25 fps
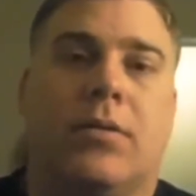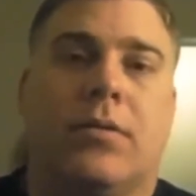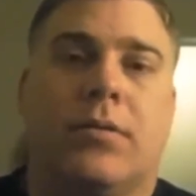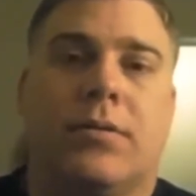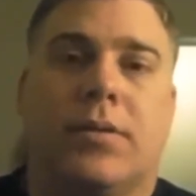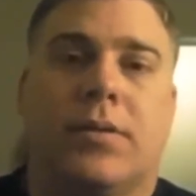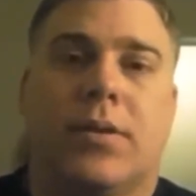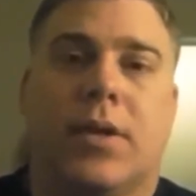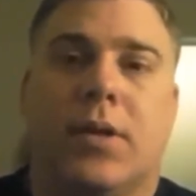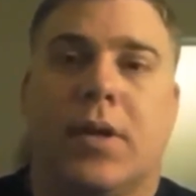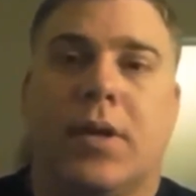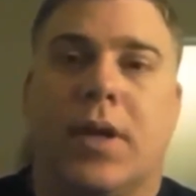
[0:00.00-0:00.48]

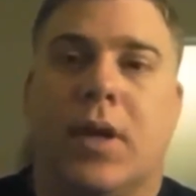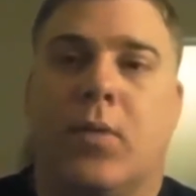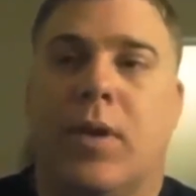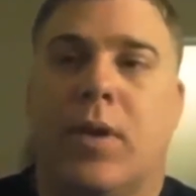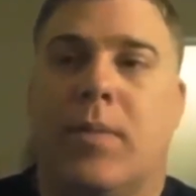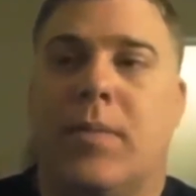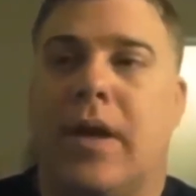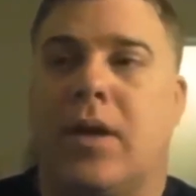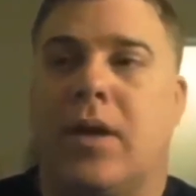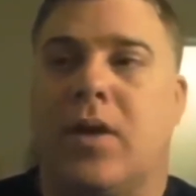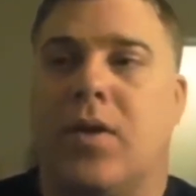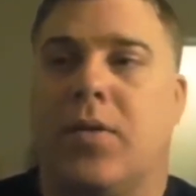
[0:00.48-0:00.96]
So he went
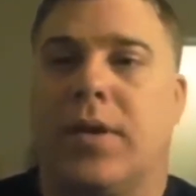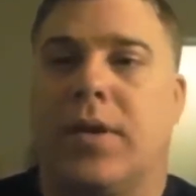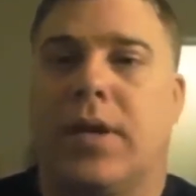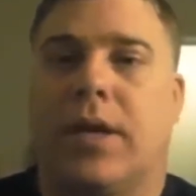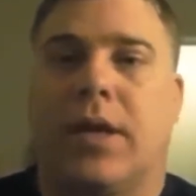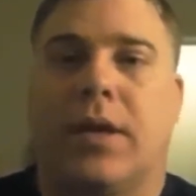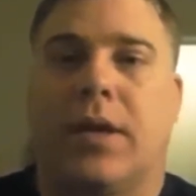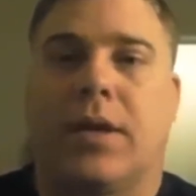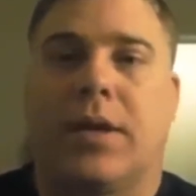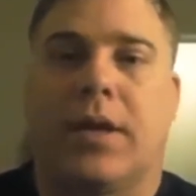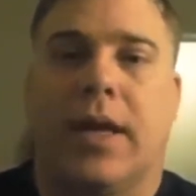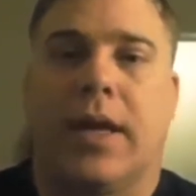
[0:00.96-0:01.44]
back over
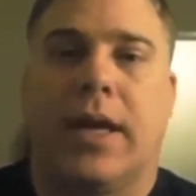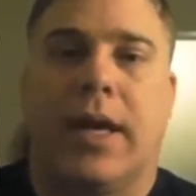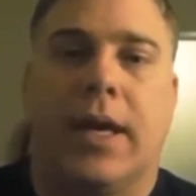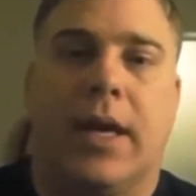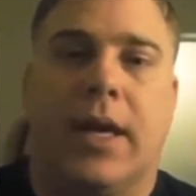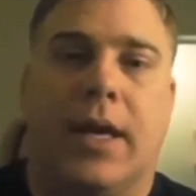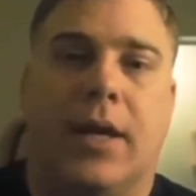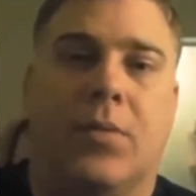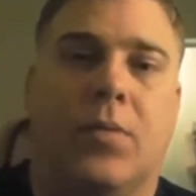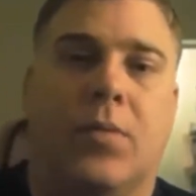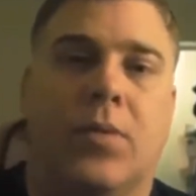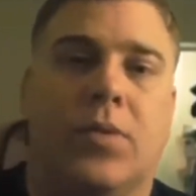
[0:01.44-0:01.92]
there
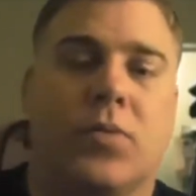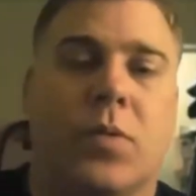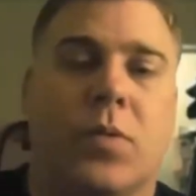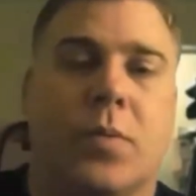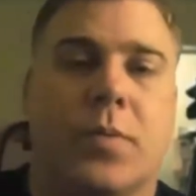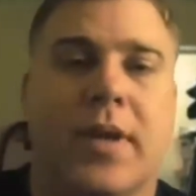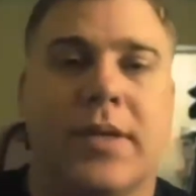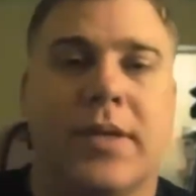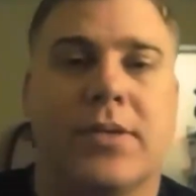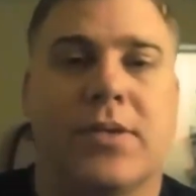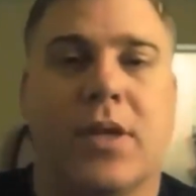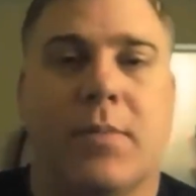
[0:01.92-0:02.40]
and was
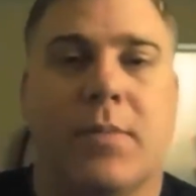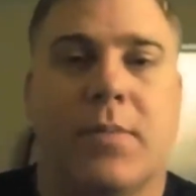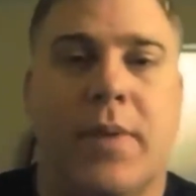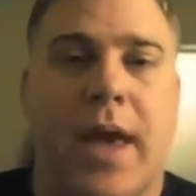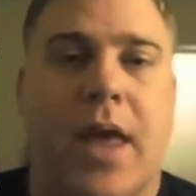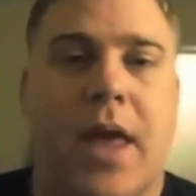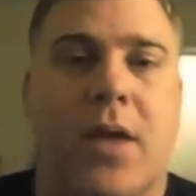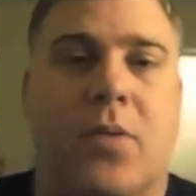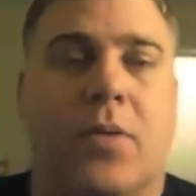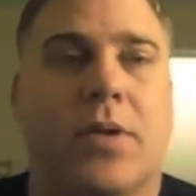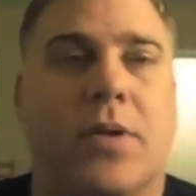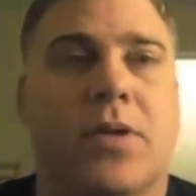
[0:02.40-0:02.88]
replacing the
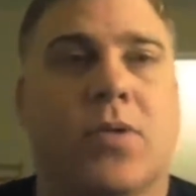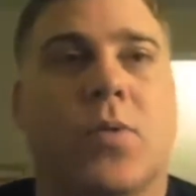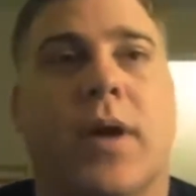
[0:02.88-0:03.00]
batteries.